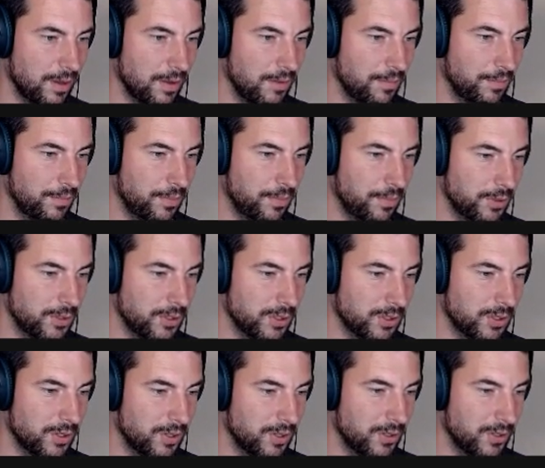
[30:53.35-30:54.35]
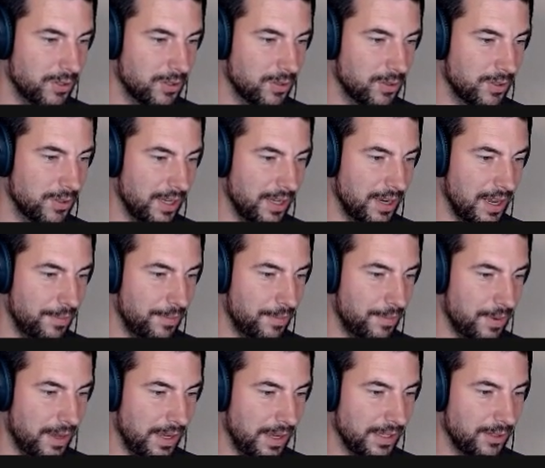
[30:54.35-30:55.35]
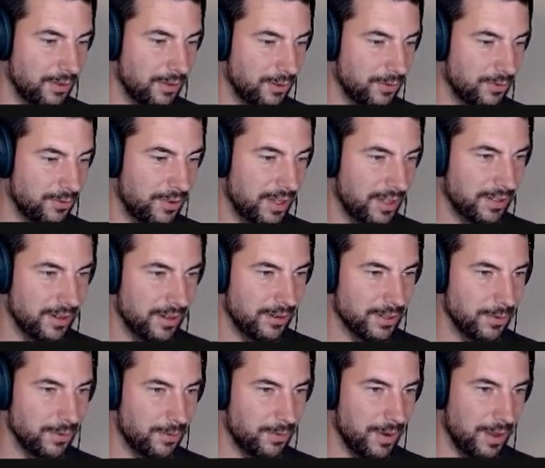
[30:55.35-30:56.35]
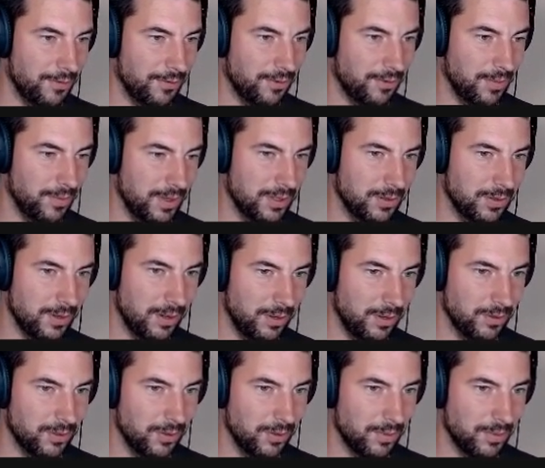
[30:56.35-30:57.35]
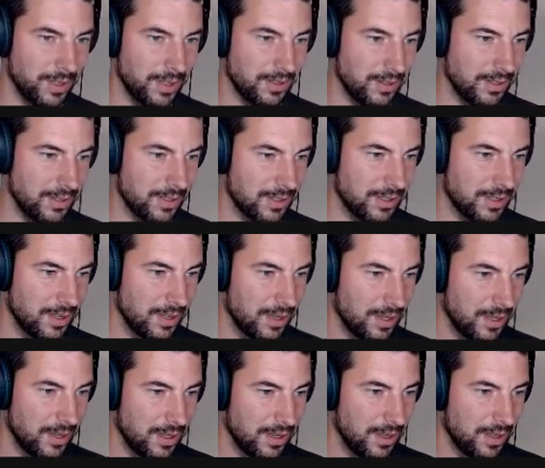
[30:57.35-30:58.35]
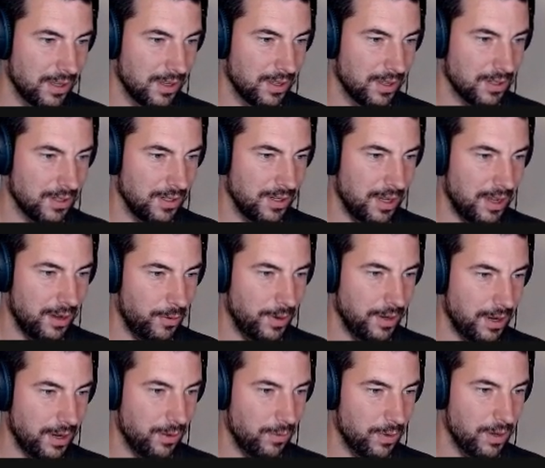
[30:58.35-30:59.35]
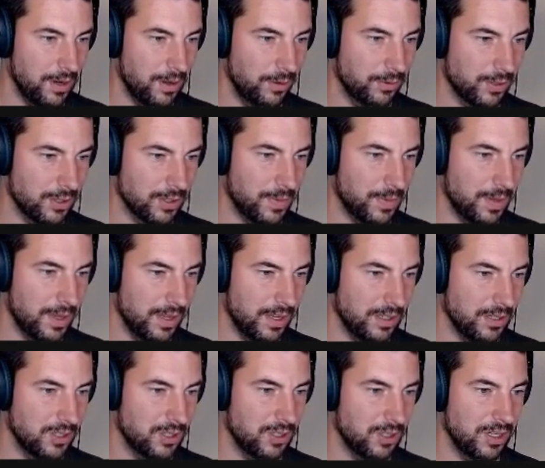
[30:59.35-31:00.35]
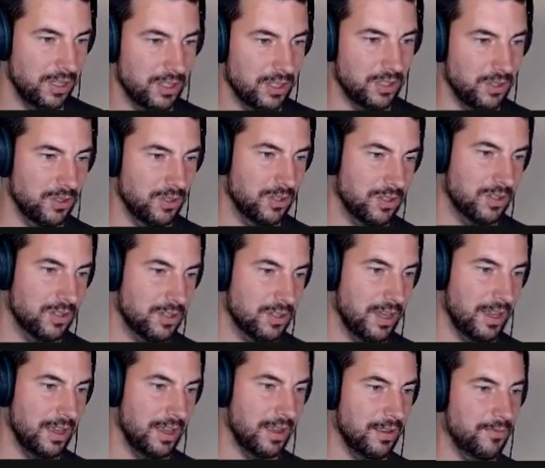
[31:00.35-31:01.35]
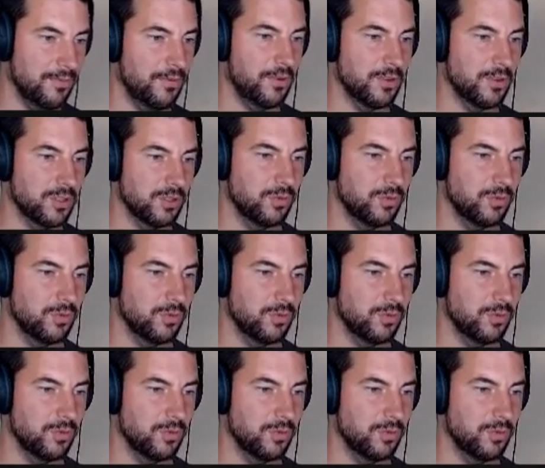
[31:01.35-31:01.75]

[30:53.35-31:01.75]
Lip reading: pushed to GitHub. I don't think there is a way for me to automate this. So now when I reload this page, it should say version